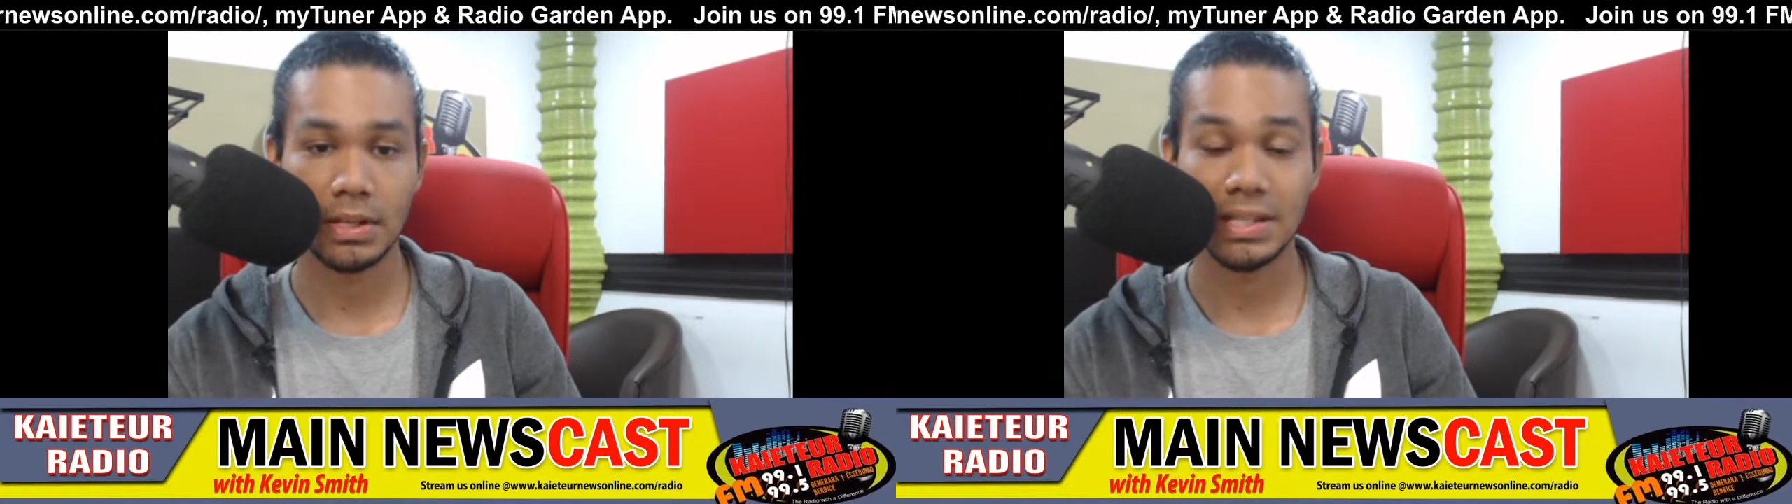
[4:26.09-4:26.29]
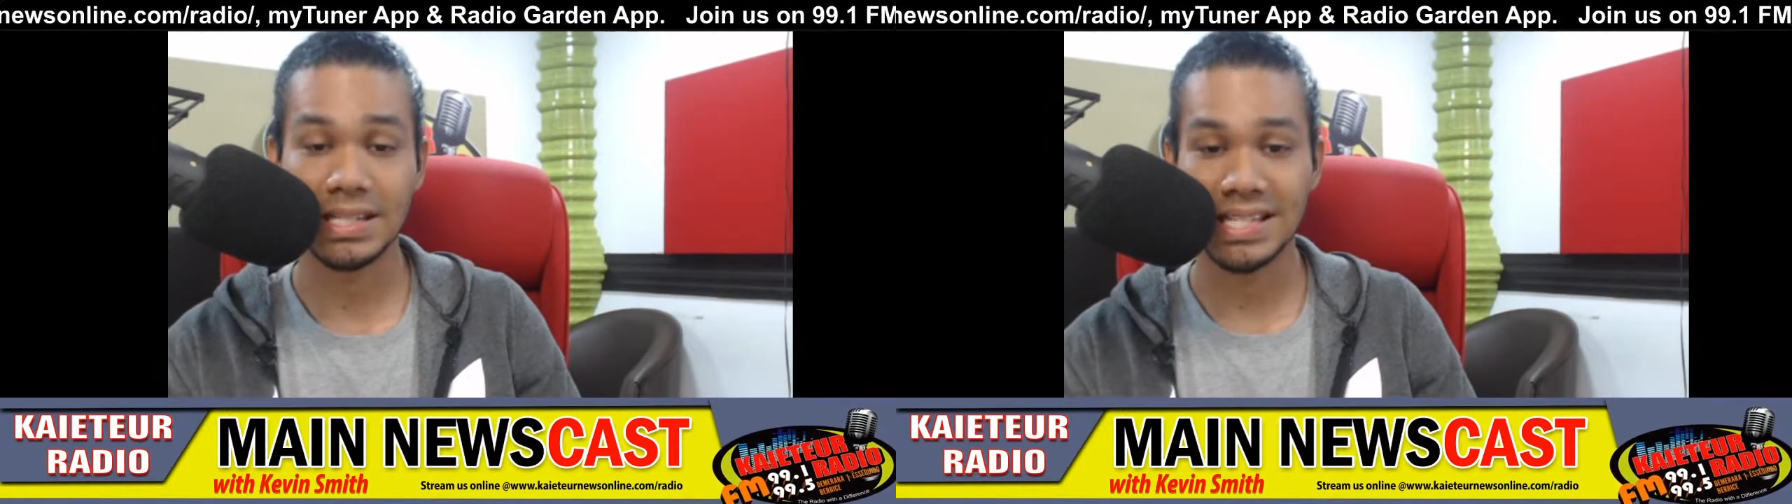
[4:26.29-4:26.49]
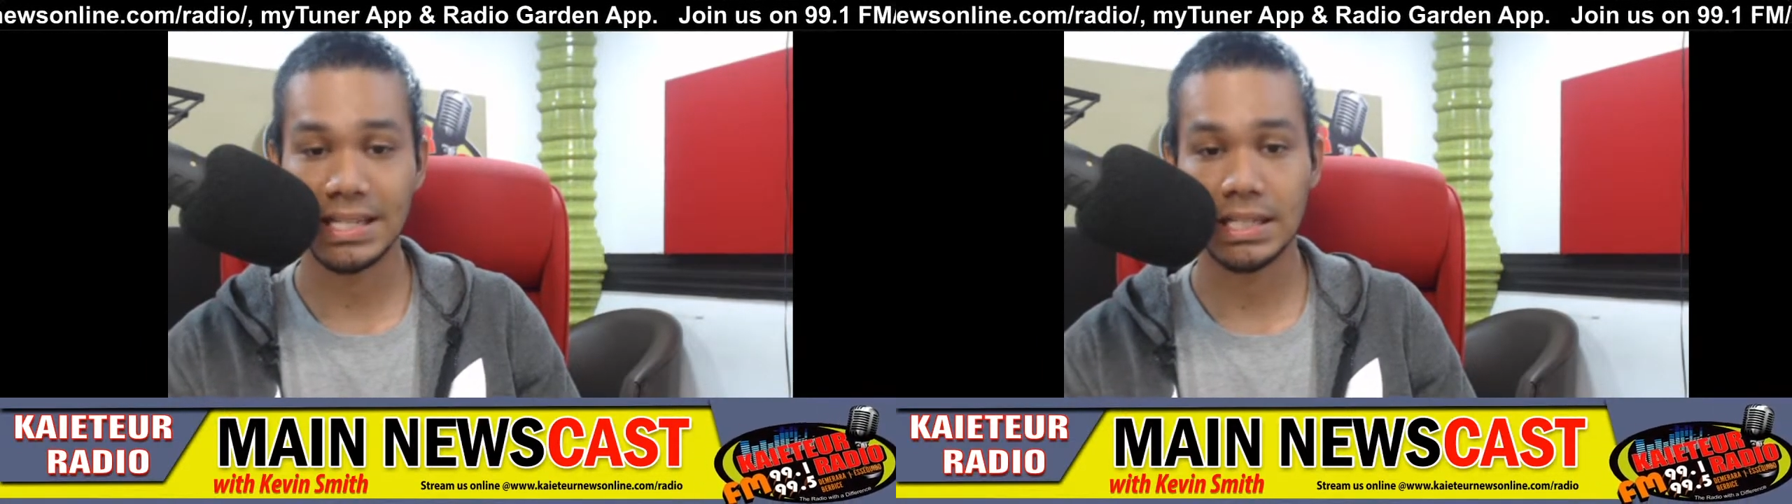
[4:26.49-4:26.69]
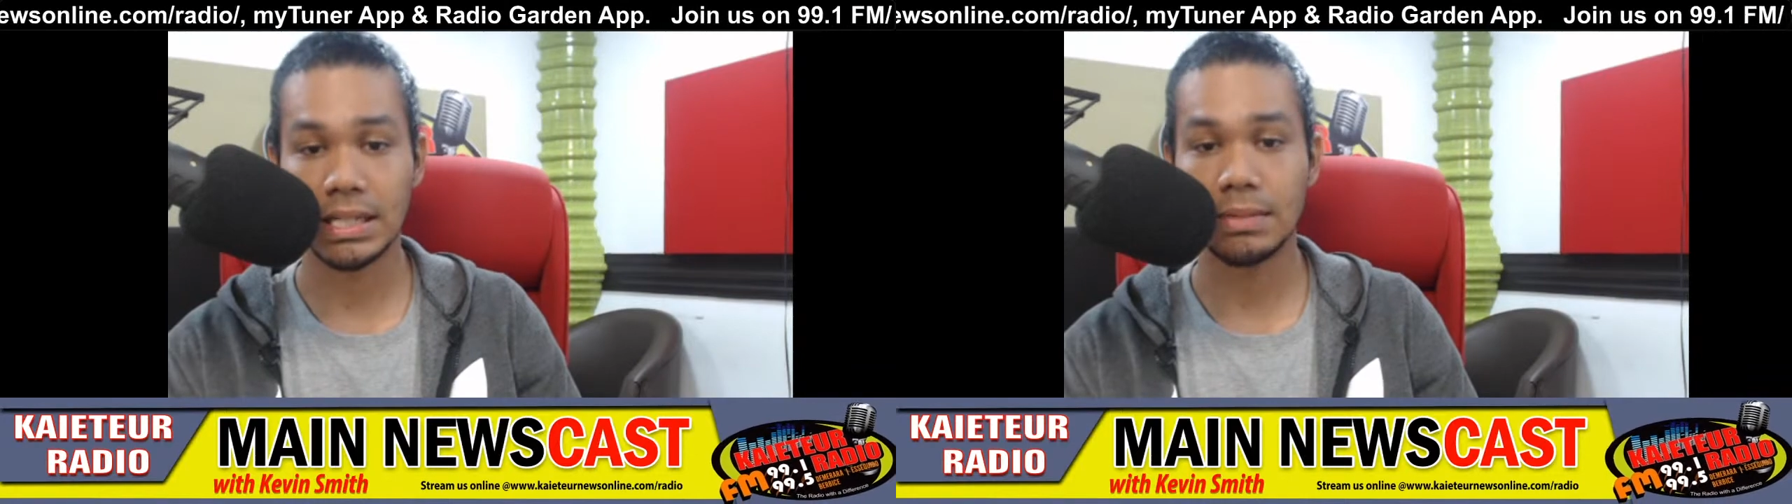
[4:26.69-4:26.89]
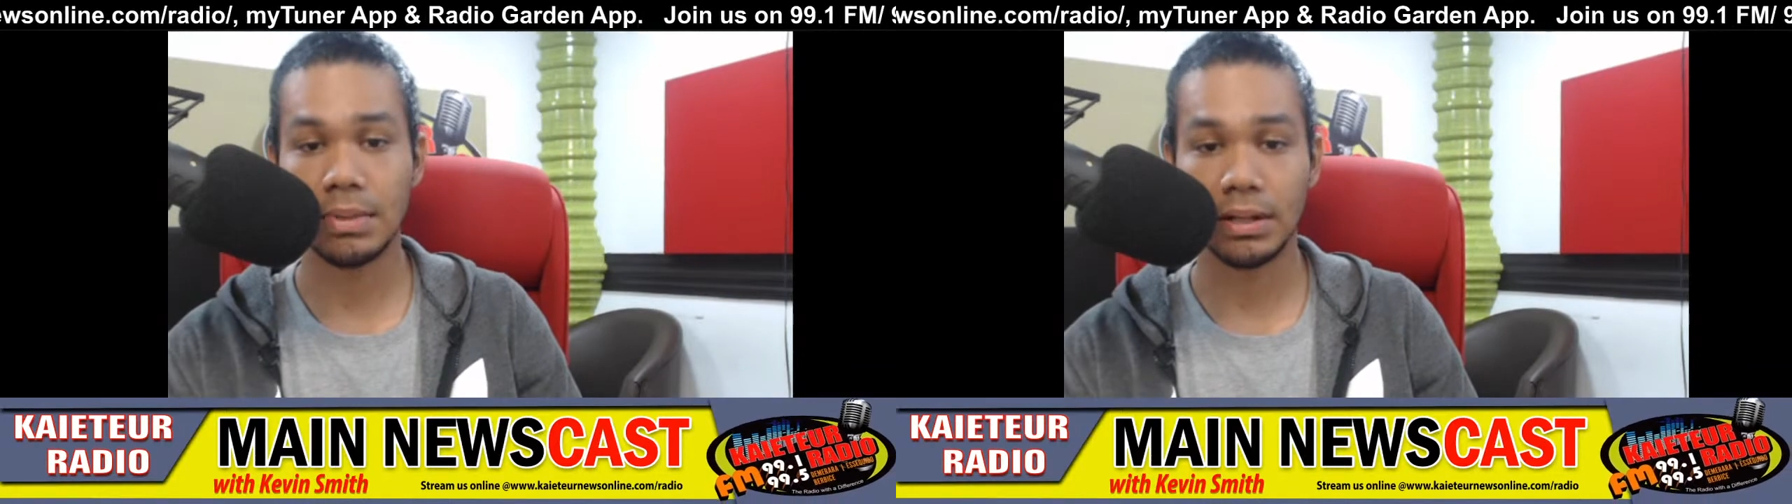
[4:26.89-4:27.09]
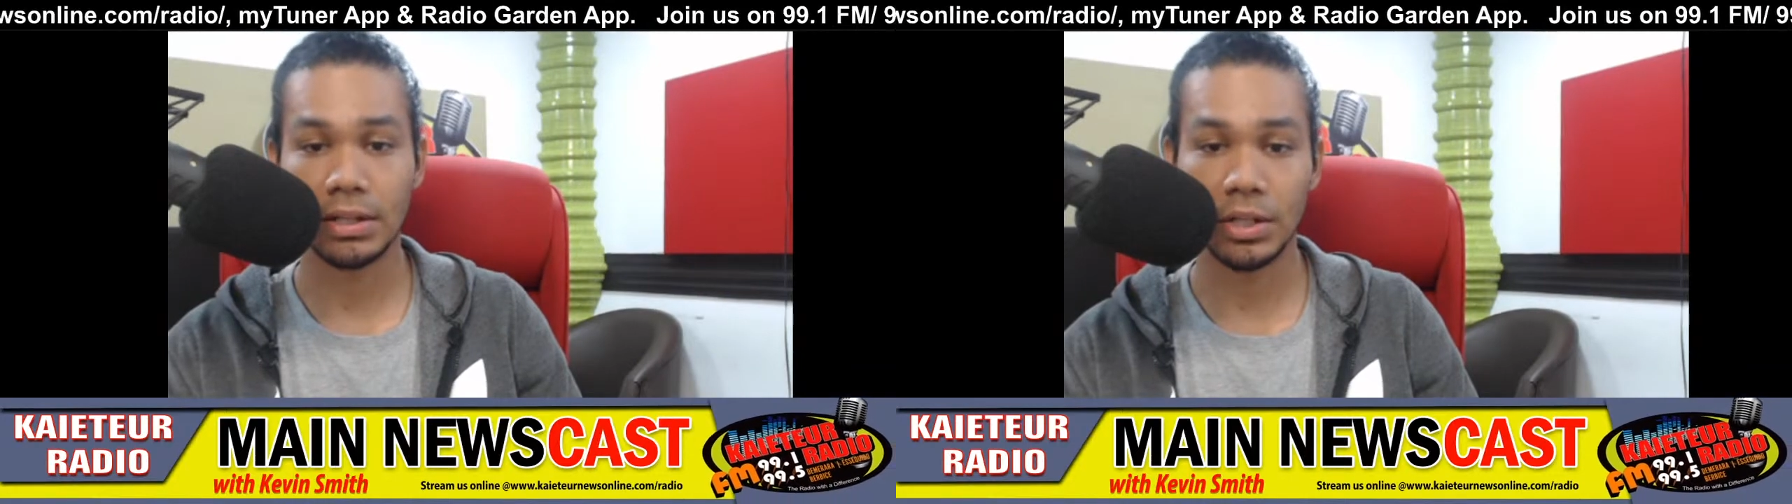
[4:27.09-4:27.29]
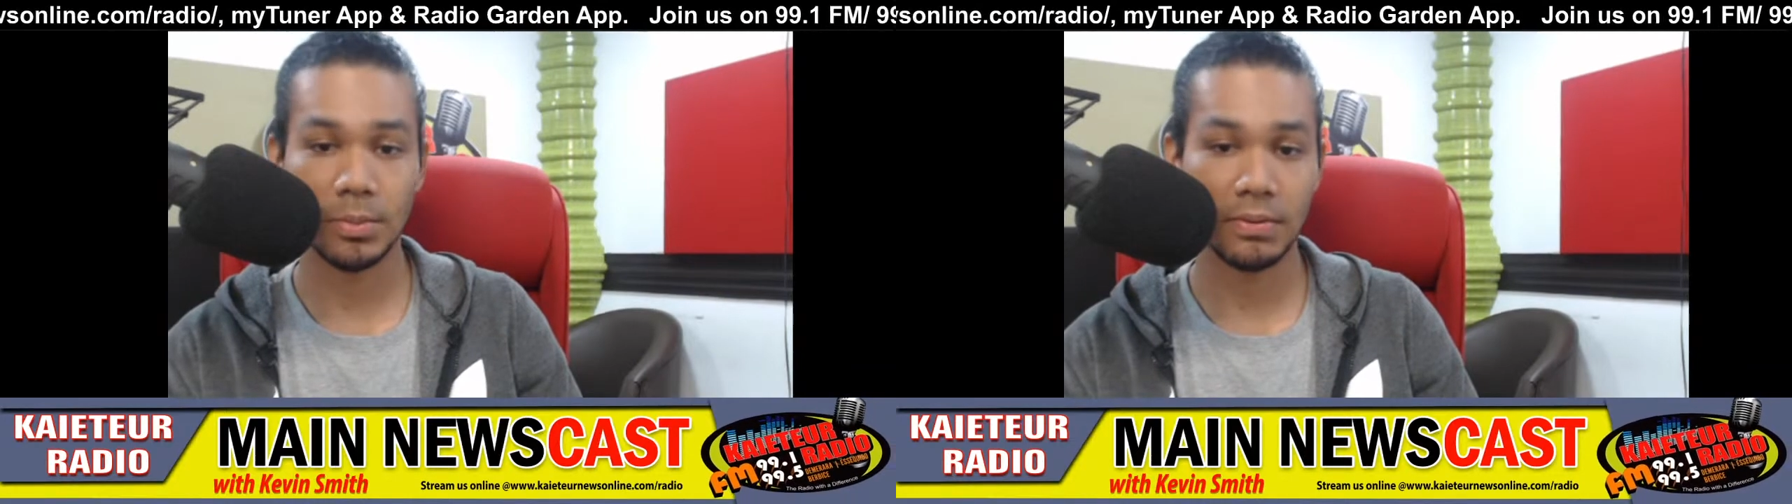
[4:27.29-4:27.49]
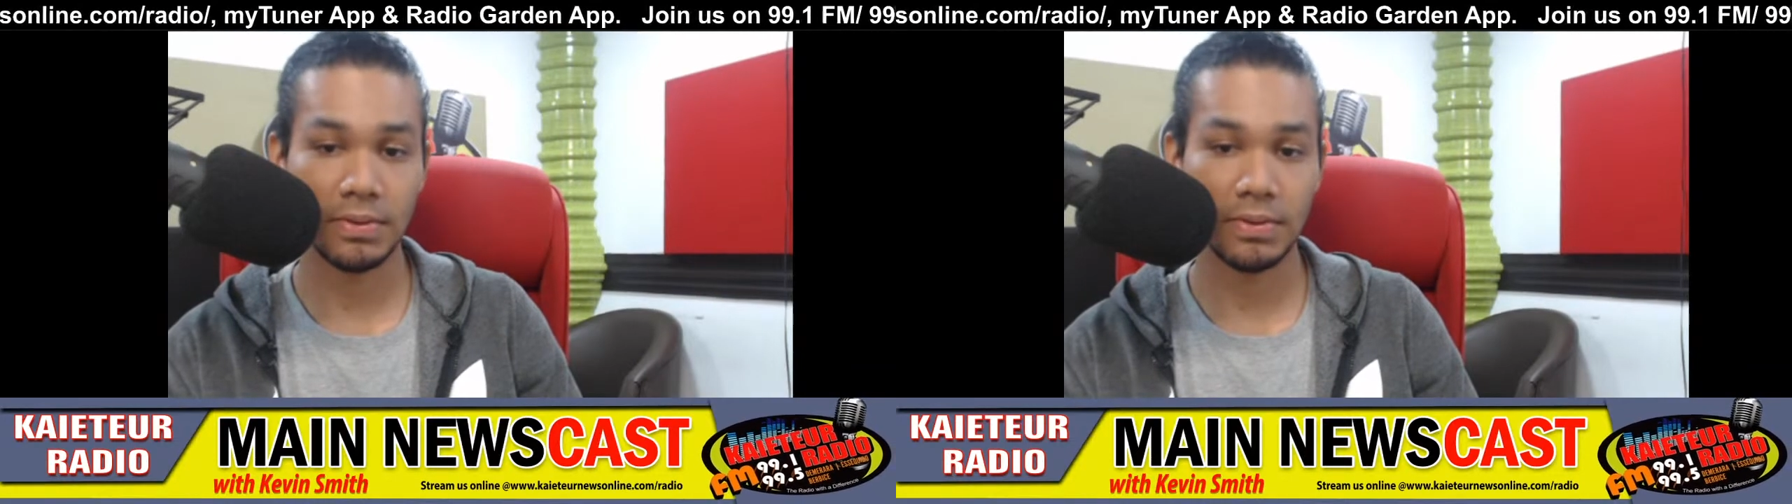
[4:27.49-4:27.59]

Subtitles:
to 16 million cubic